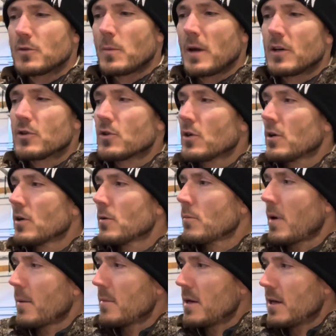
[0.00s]
make sure
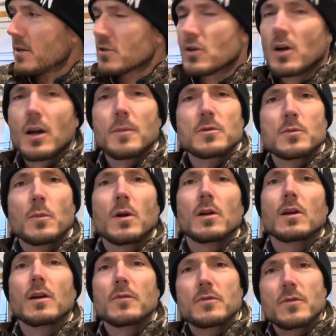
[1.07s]
my meat is cut up small
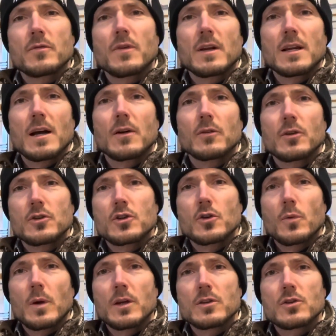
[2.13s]
enough to fit down the
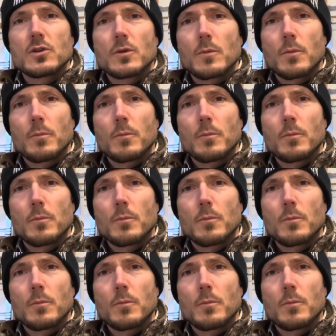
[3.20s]
2-inch